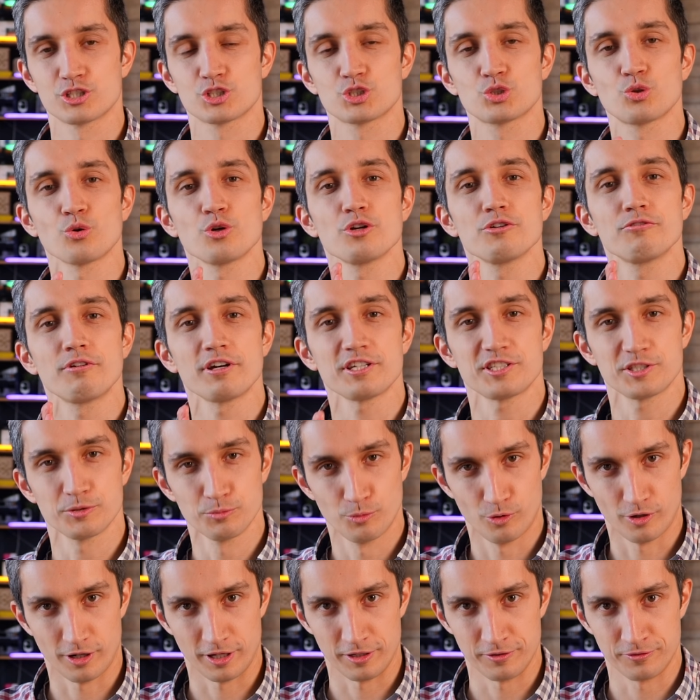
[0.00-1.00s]
as the
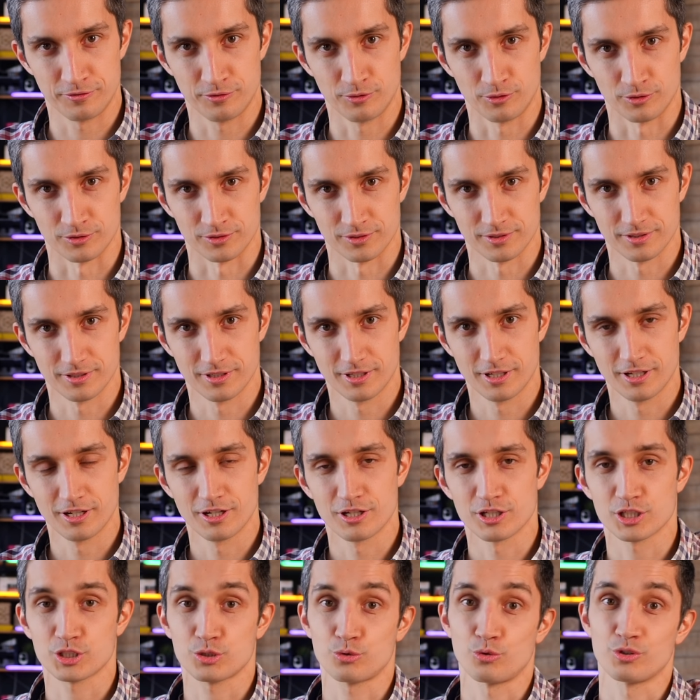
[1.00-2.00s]
iPhone 8
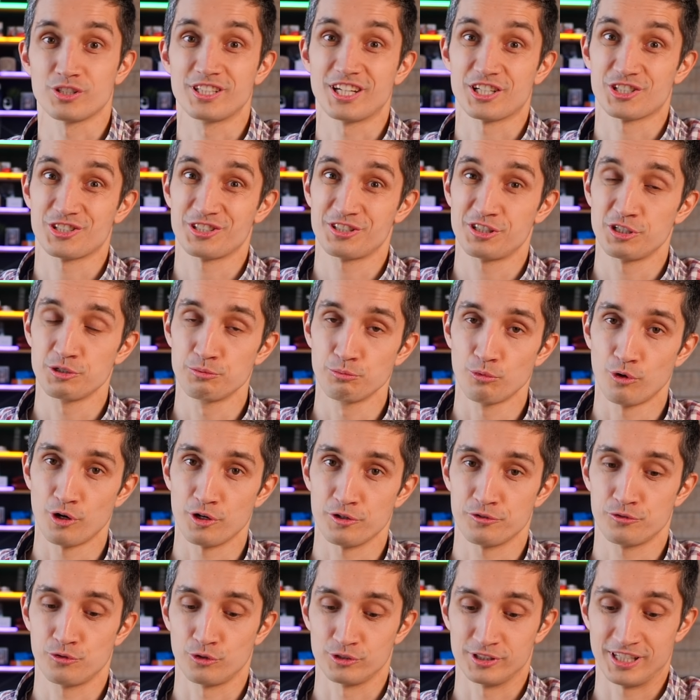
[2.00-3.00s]
or even the iPhone
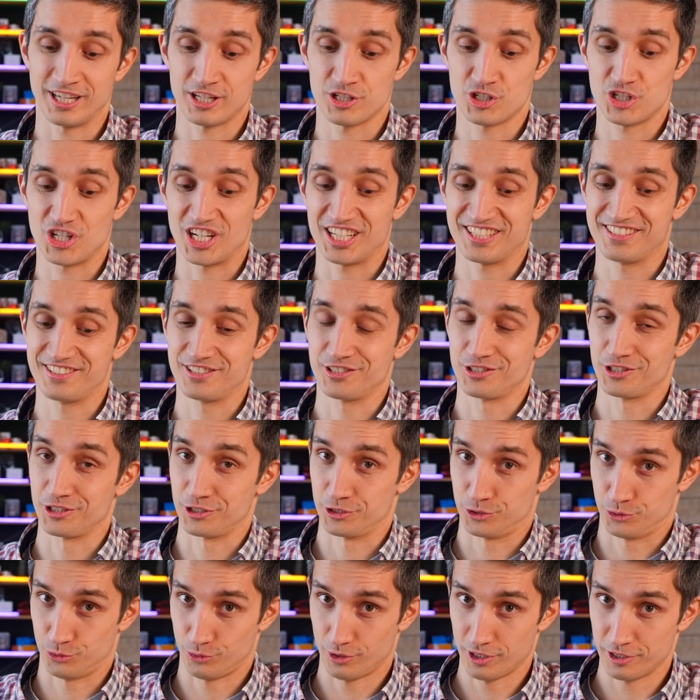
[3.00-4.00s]
7 and
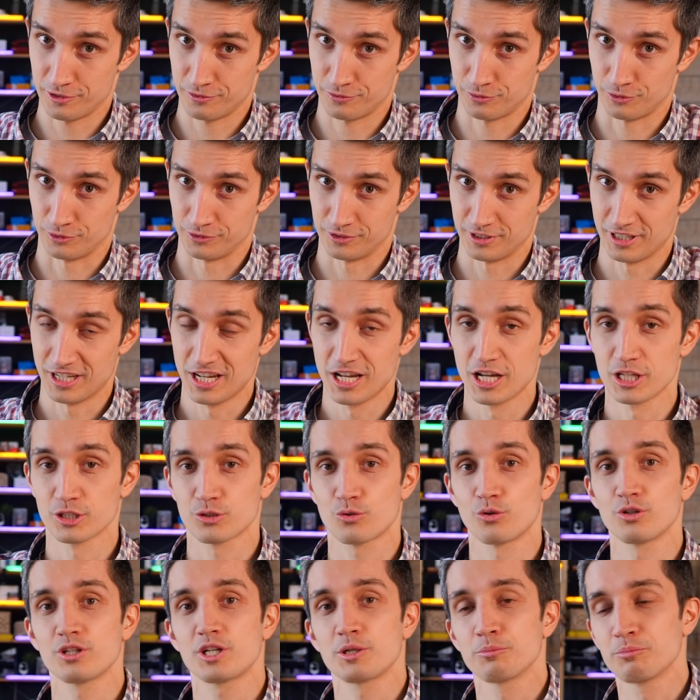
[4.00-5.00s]
the iPhone 6,
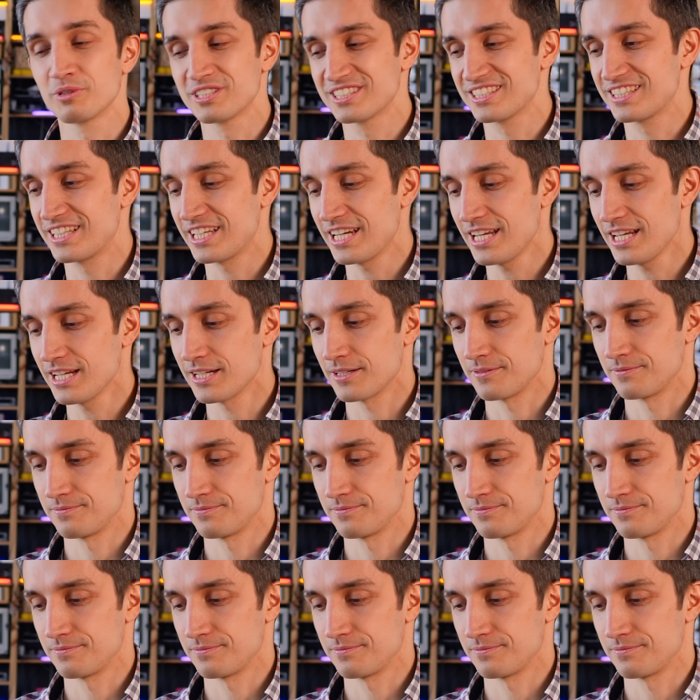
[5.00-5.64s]
but faster